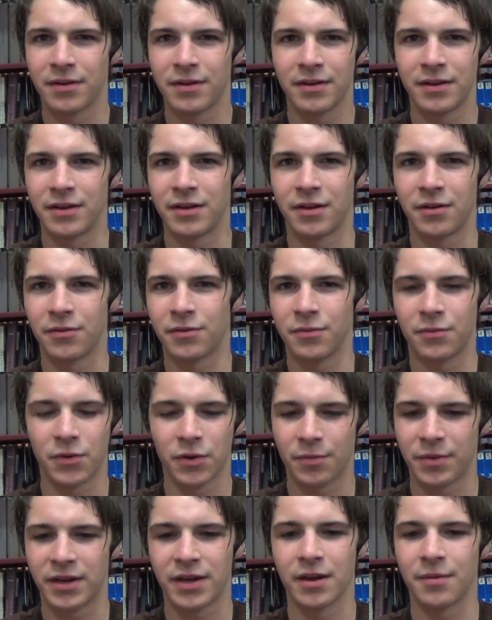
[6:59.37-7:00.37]
You know, we're
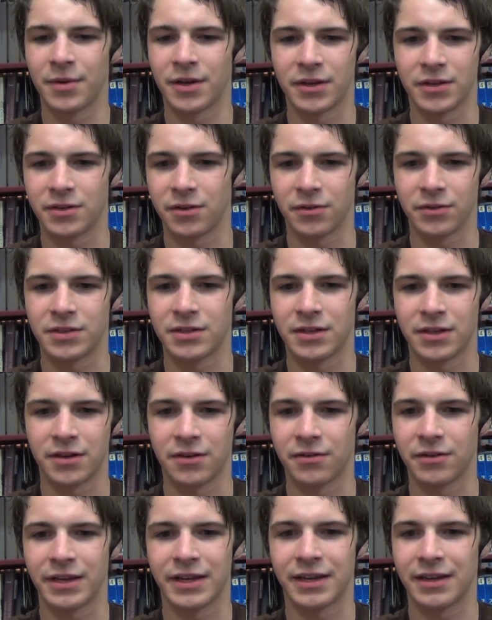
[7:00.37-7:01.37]
becoming adults
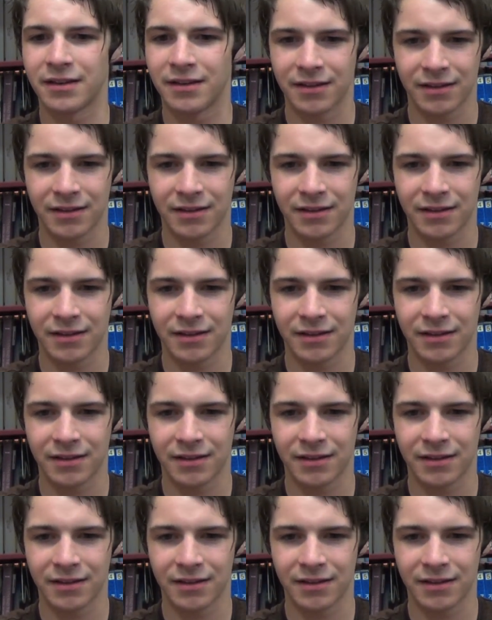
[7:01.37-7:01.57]
here. Like,